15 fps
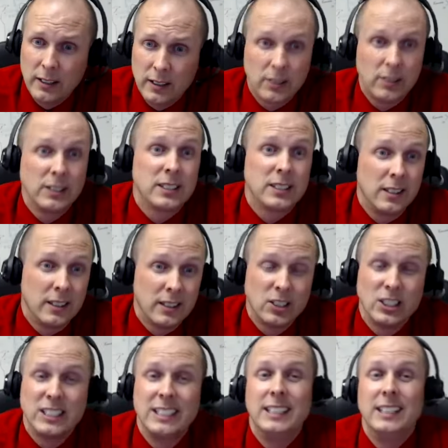
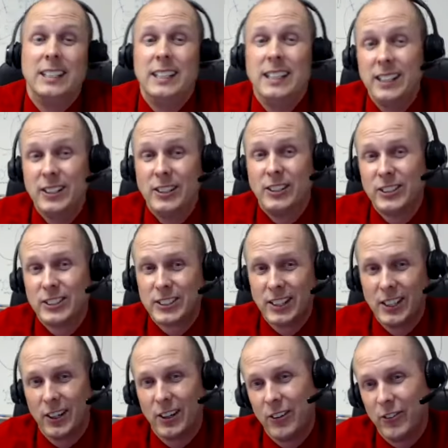There's years
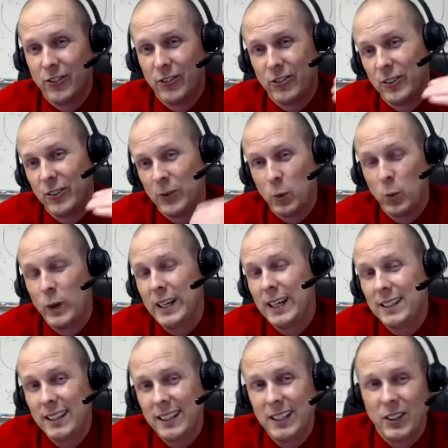of
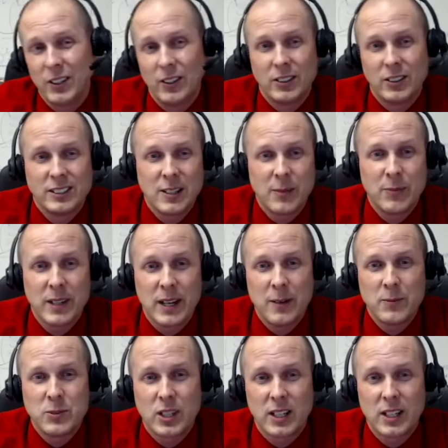weekly or
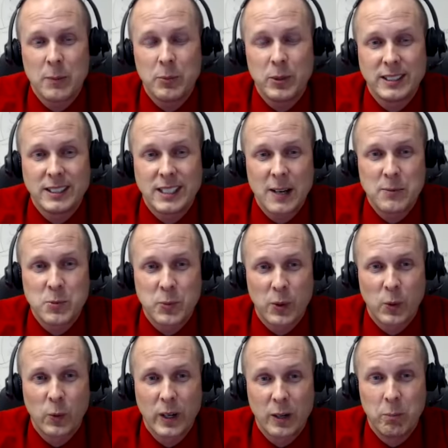sometimes a couple of times
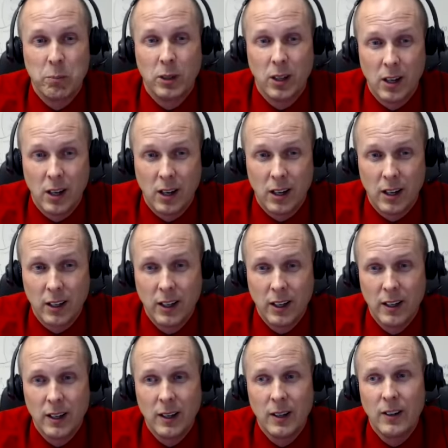per week blog
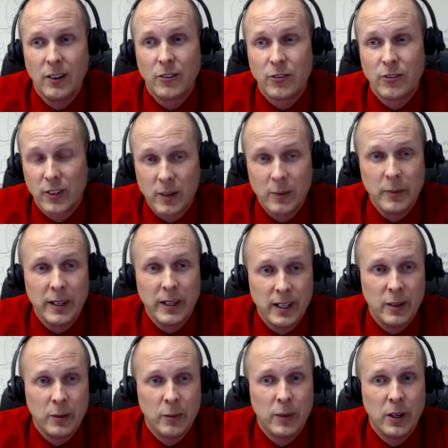from
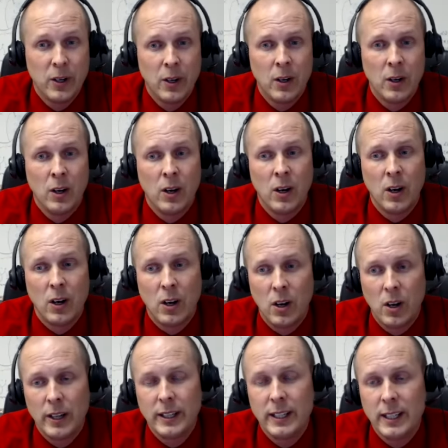him
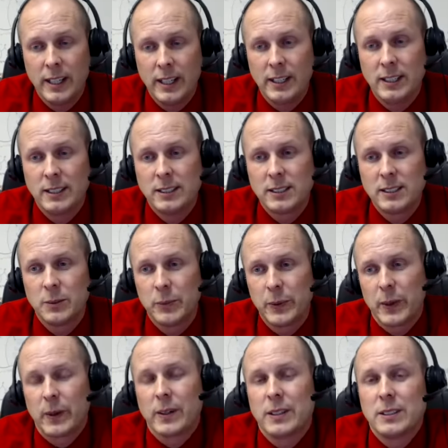on his
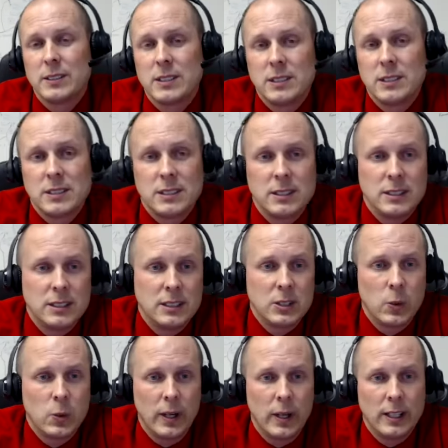Parkinson's disease
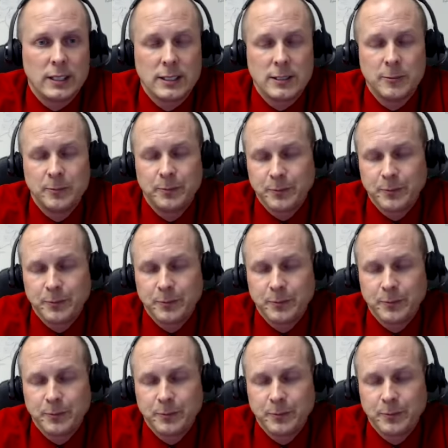quest.